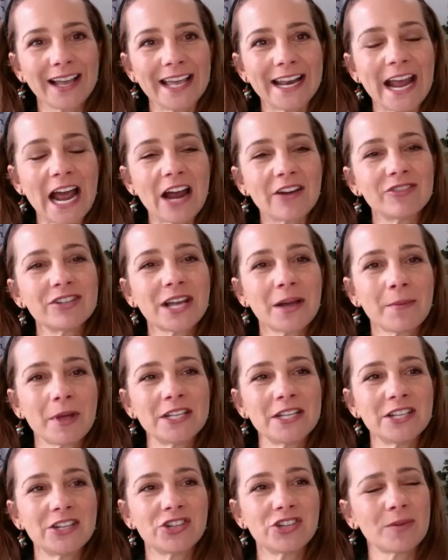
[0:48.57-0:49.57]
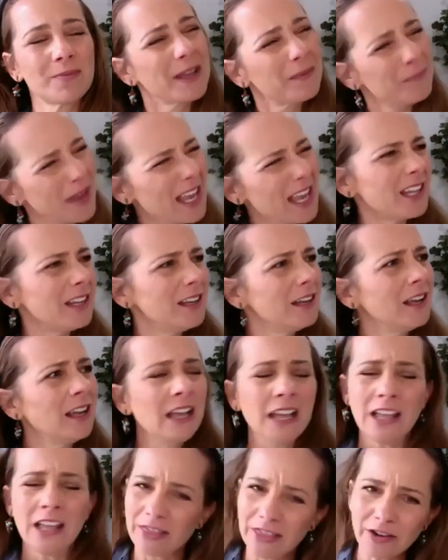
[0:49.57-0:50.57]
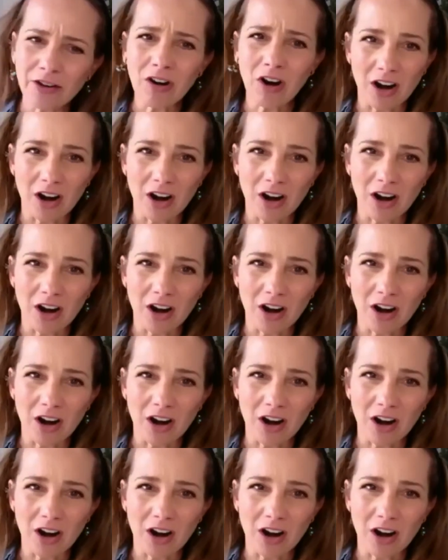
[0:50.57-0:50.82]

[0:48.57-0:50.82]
And every time I teach it, I'm like, man, there